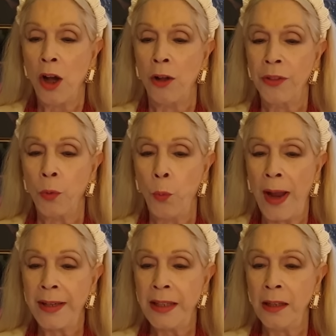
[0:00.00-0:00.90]
on the
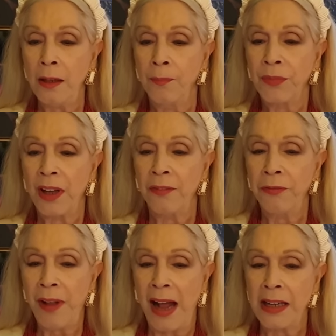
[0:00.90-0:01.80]
wedding
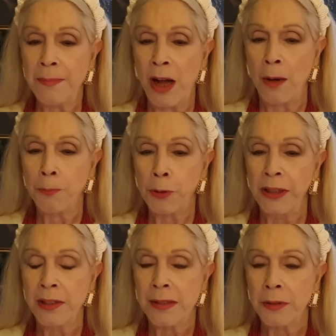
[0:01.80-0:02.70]
of Valdemar
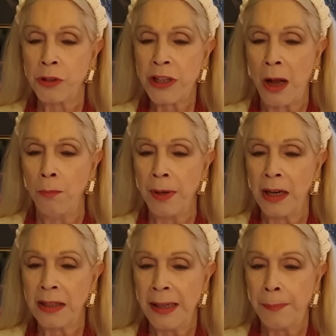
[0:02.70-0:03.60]
Prince of
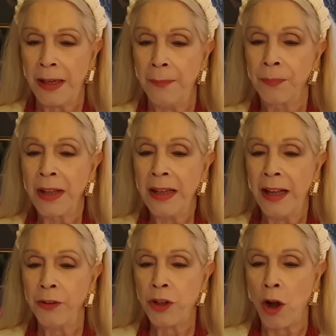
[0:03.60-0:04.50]
Schaumburg-Lippe
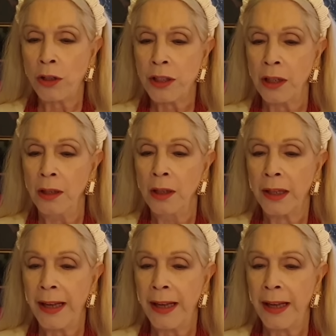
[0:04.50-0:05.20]
and Dr.